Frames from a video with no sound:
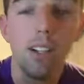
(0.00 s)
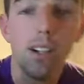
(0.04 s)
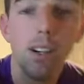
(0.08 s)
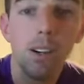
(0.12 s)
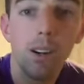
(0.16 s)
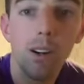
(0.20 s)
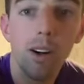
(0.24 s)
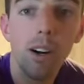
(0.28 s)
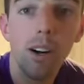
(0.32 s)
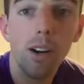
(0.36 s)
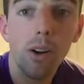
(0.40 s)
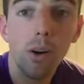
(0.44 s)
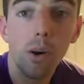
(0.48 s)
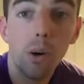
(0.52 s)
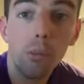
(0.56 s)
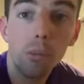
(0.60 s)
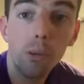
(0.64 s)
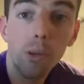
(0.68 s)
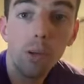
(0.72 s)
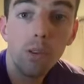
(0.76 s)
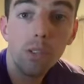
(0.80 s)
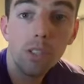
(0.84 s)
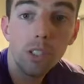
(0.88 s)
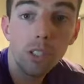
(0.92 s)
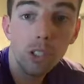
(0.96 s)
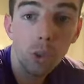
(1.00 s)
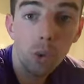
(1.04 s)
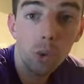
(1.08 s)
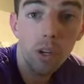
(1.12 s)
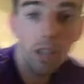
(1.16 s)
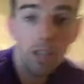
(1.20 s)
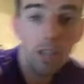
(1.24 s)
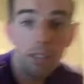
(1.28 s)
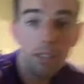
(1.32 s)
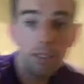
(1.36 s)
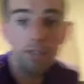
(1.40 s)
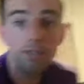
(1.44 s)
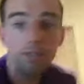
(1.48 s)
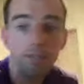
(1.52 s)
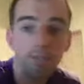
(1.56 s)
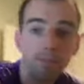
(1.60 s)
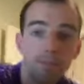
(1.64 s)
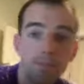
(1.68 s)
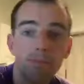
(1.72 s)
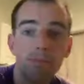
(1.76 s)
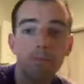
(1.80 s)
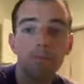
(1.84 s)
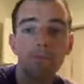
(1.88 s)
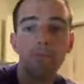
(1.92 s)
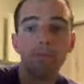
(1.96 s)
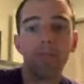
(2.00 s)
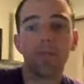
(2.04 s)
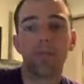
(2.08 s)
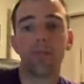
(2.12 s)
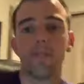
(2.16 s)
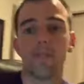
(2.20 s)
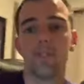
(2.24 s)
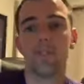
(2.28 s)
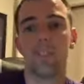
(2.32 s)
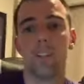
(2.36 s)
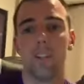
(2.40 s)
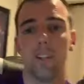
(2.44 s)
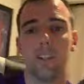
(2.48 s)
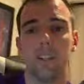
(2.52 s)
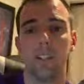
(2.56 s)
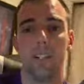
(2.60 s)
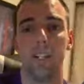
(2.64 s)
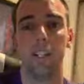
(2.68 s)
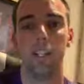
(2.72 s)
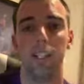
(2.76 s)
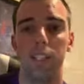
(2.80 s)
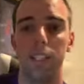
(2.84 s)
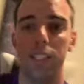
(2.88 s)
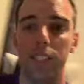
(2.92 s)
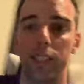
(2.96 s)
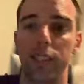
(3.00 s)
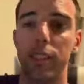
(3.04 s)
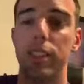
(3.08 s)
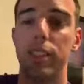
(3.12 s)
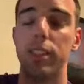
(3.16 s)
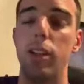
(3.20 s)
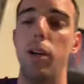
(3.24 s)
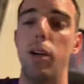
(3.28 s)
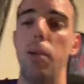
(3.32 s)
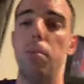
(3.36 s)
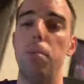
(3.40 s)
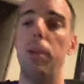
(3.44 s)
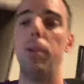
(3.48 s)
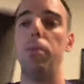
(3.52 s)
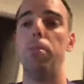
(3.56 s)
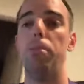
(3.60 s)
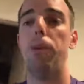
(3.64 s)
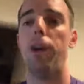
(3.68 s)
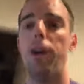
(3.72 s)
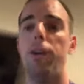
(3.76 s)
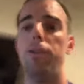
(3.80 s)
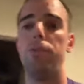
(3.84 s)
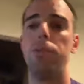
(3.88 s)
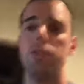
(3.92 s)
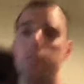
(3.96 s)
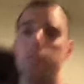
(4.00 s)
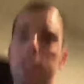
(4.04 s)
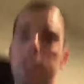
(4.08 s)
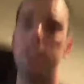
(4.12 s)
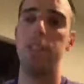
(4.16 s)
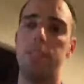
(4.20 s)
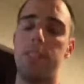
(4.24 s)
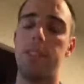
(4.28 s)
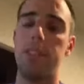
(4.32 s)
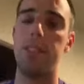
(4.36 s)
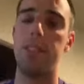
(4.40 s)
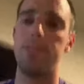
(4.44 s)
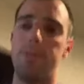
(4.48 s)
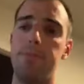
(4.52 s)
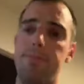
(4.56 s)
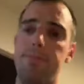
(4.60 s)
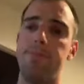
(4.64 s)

Alright, I hope you enjoyed our daily installment of mindfulness.